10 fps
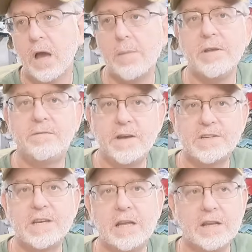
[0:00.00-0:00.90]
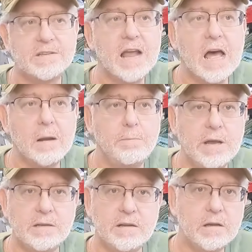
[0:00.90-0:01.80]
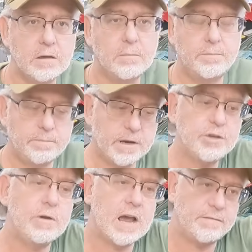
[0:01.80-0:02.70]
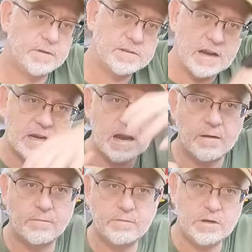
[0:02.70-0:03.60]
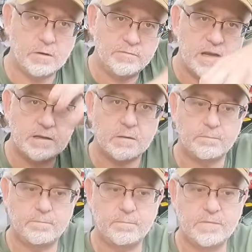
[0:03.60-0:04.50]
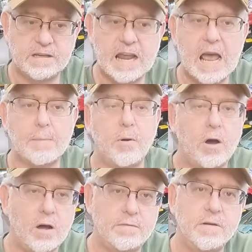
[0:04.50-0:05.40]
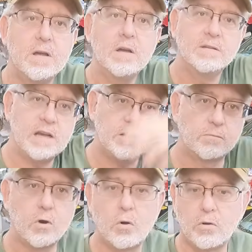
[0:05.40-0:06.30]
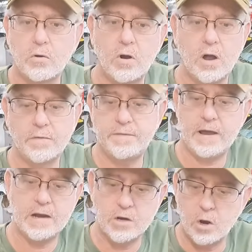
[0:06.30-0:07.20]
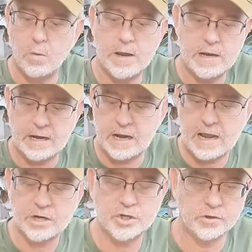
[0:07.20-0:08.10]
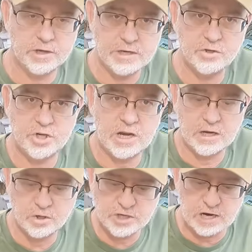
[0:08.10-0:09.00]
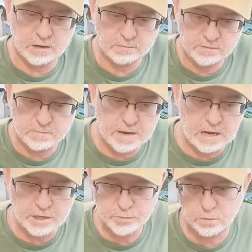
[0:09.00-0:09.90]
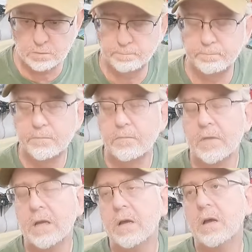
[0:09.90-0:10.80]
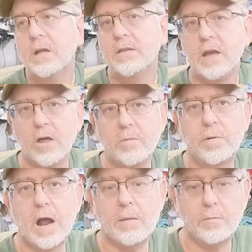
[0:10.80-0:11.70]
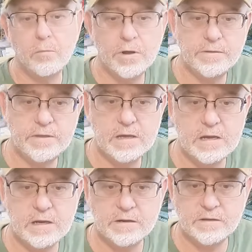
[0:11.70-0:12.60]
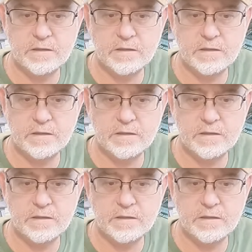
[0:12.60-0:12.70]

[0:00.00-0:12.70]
I mean, fixing it is not a big deal, but you have to take the cap off, take the rotor off, and go in and actually change out the module. The other problem with the